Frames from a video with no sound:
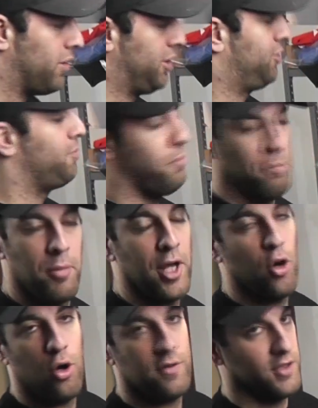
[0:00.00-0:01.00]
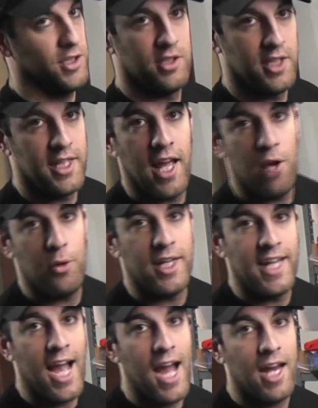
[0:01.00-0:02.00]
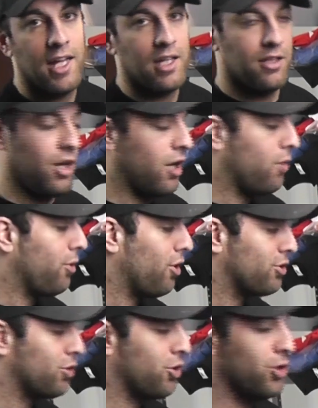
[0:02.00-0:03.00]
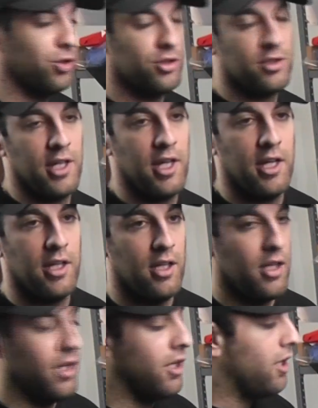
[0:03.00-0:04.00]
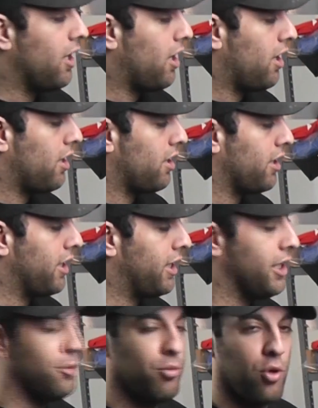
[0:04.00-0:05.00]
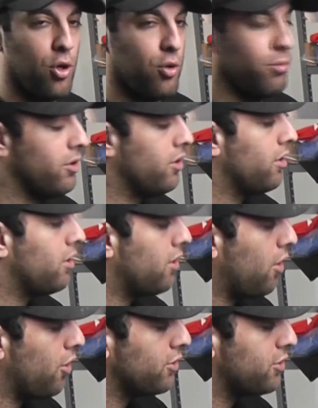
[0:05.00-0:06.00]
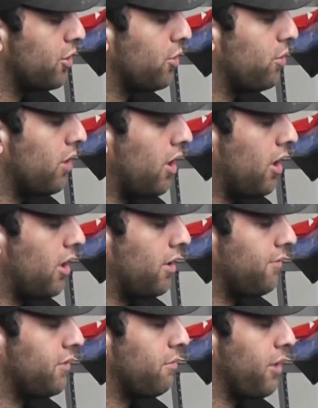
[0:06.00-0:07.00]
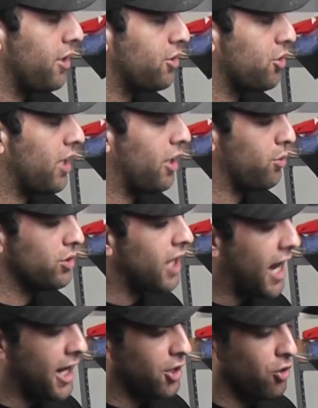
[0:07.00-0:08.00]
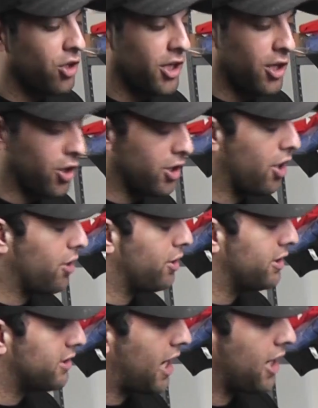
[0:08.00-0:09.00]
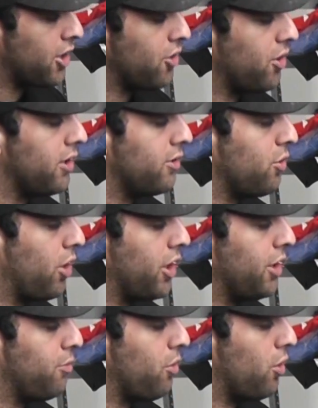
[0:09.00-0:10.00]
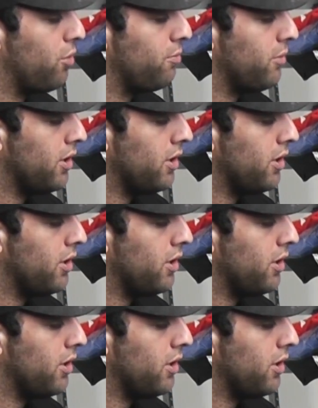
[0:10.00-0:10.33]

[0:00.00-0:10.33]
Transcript: It's been off since the day we got it. We also used the heat probe also to make sure that it was accurate, and our gun is accurate to our heat probe.